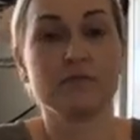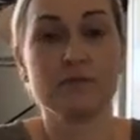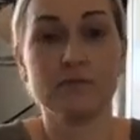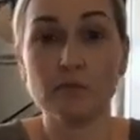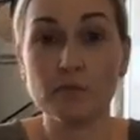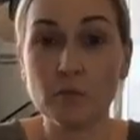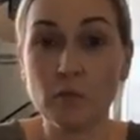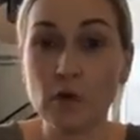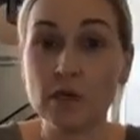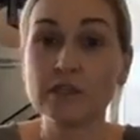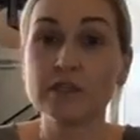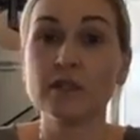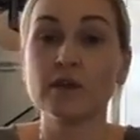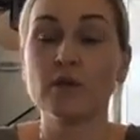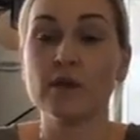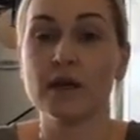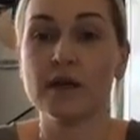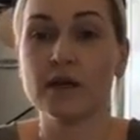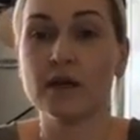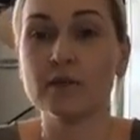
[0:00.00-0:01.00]
work their
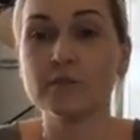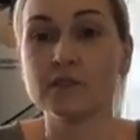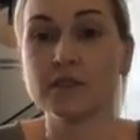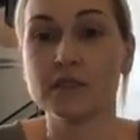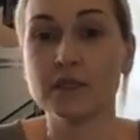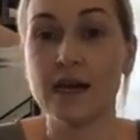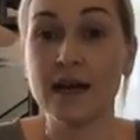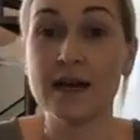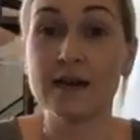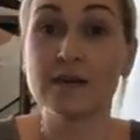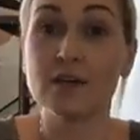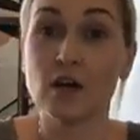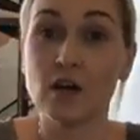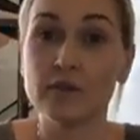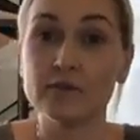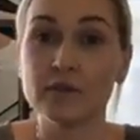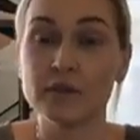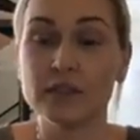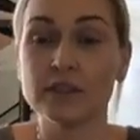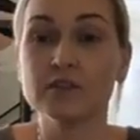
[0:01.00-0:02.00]
way up to that
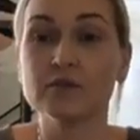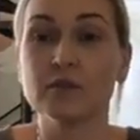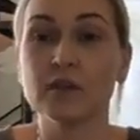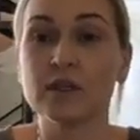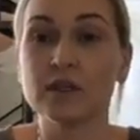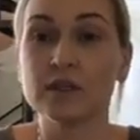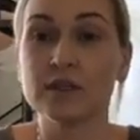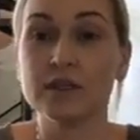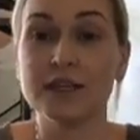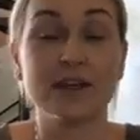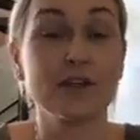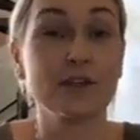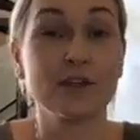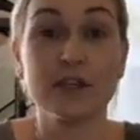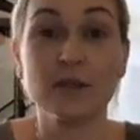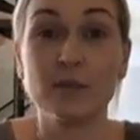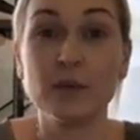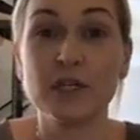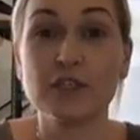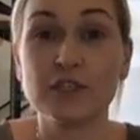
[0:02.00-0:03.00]
confidence where they don't
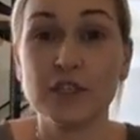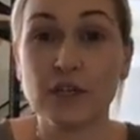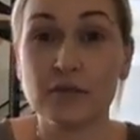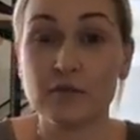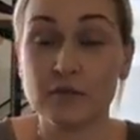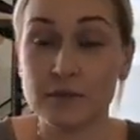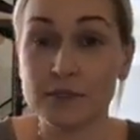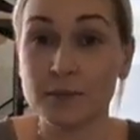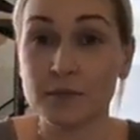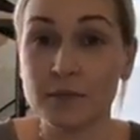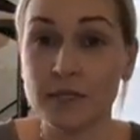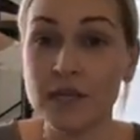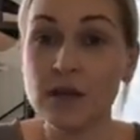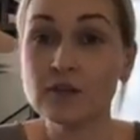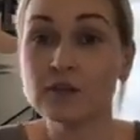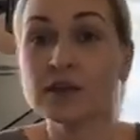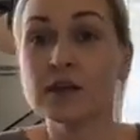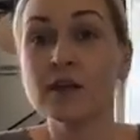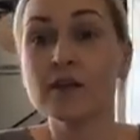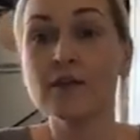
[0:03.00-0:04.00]
need a paycheck from somebody
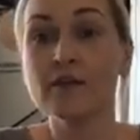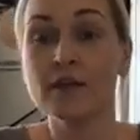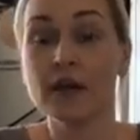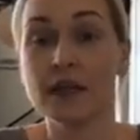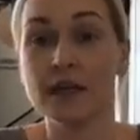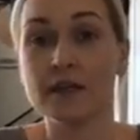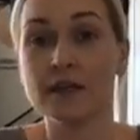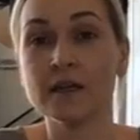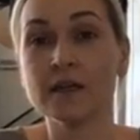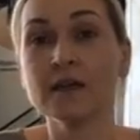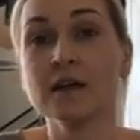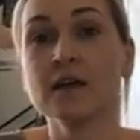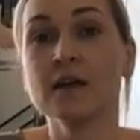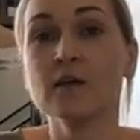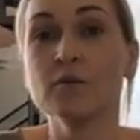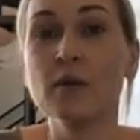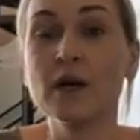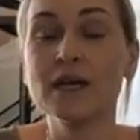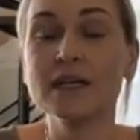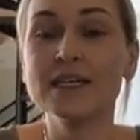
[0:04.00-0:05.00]
else, fine.
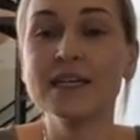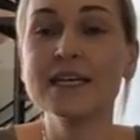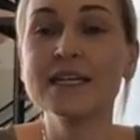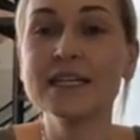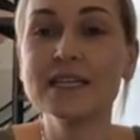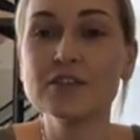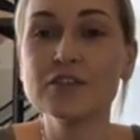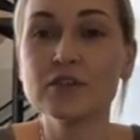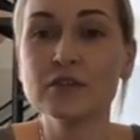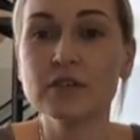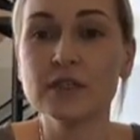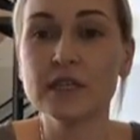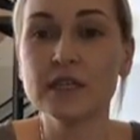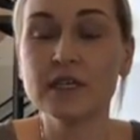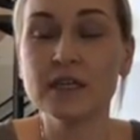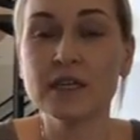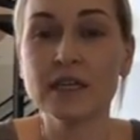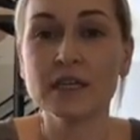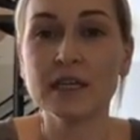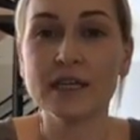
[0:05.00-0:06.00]
But
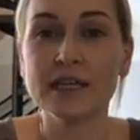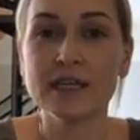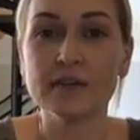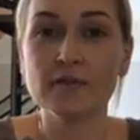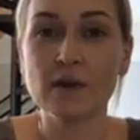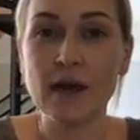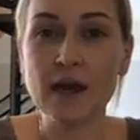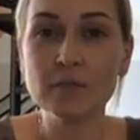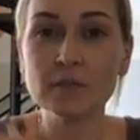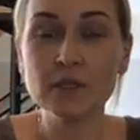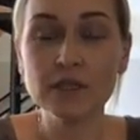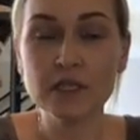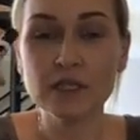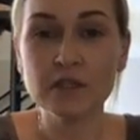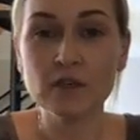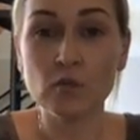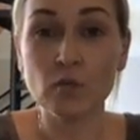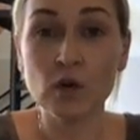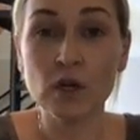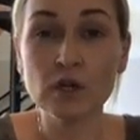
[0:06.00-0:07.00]
initially, like, if I'm looking
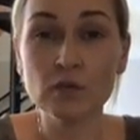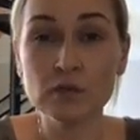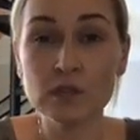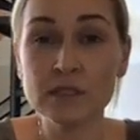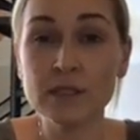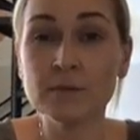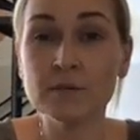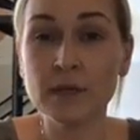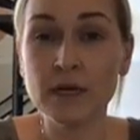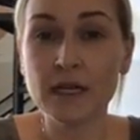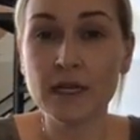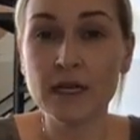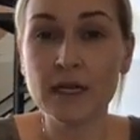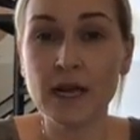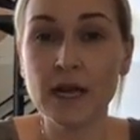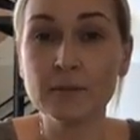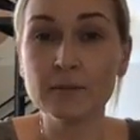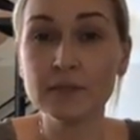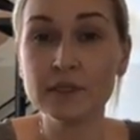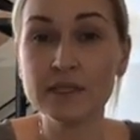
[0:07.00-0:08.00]
to work with somebody,
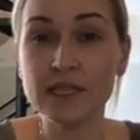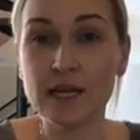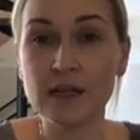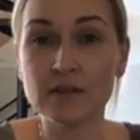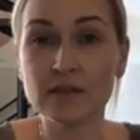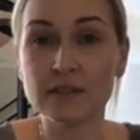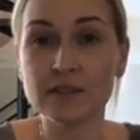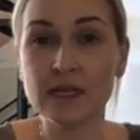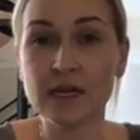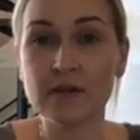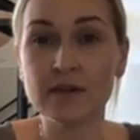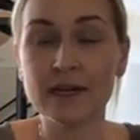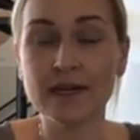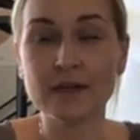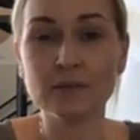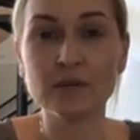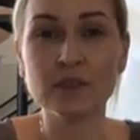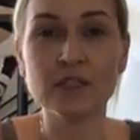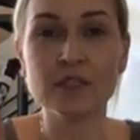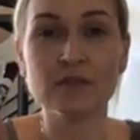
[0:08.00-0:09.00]
I'm the talent scout and
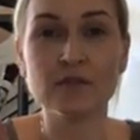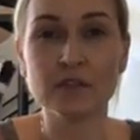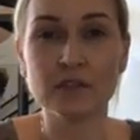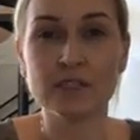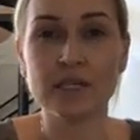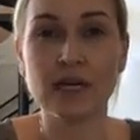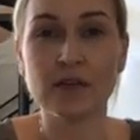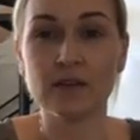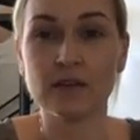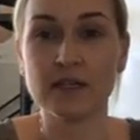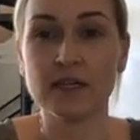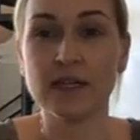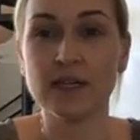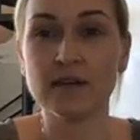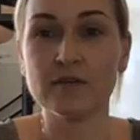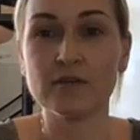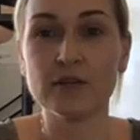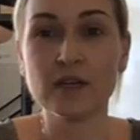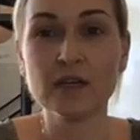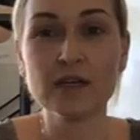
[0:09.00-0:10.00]
I'm looking for talent. And
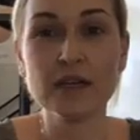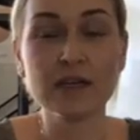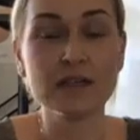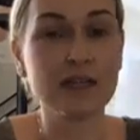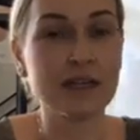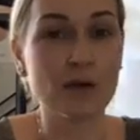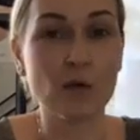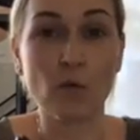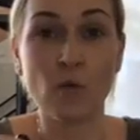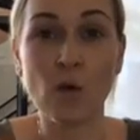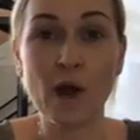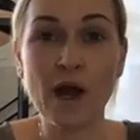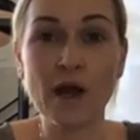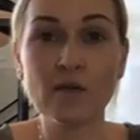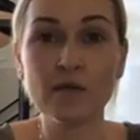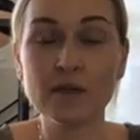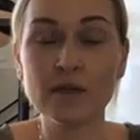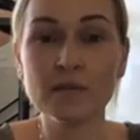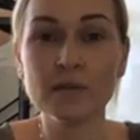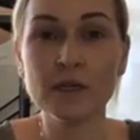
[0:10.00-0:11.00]
if they're not like
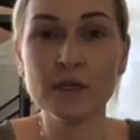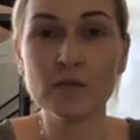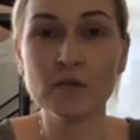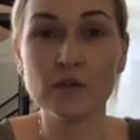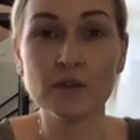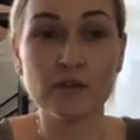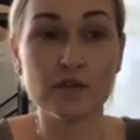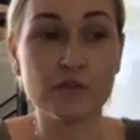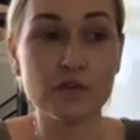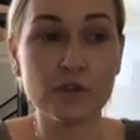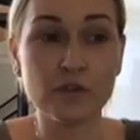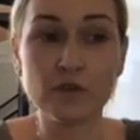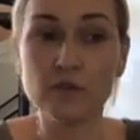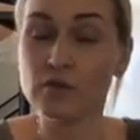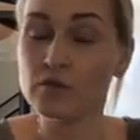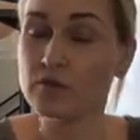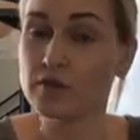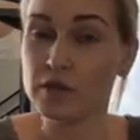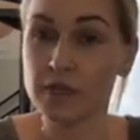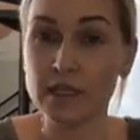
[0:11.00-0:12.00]
wowing me with a
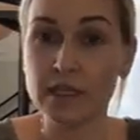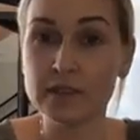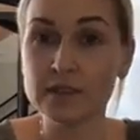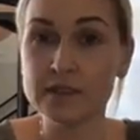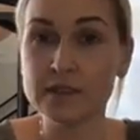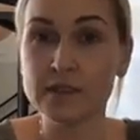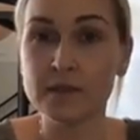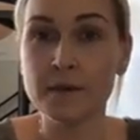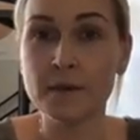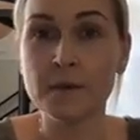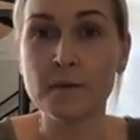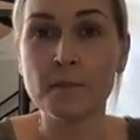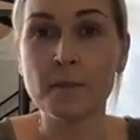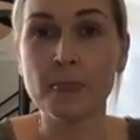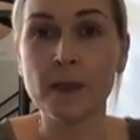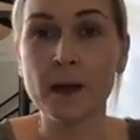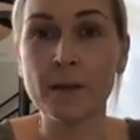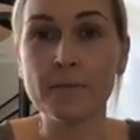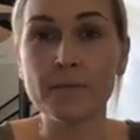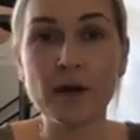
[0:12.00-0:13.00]
few things,
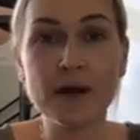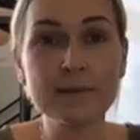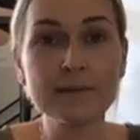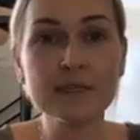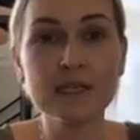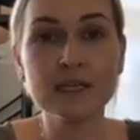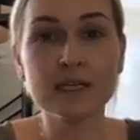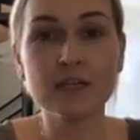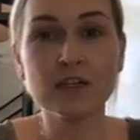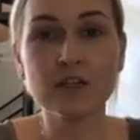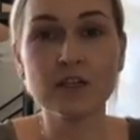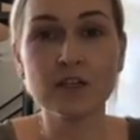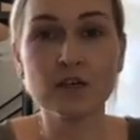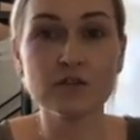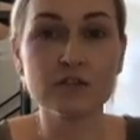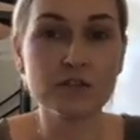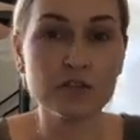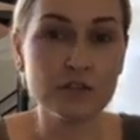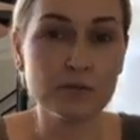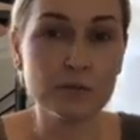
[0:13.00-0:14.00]
I'm probably not going to
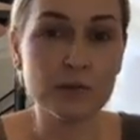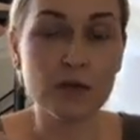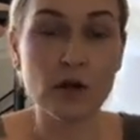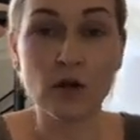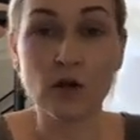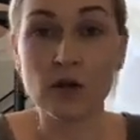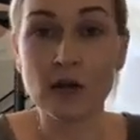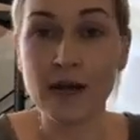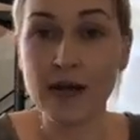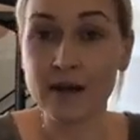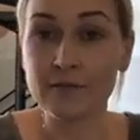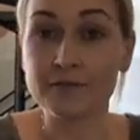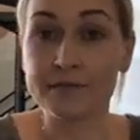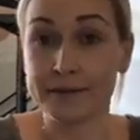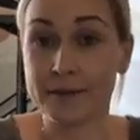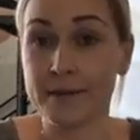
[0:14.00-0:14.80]
go super hard after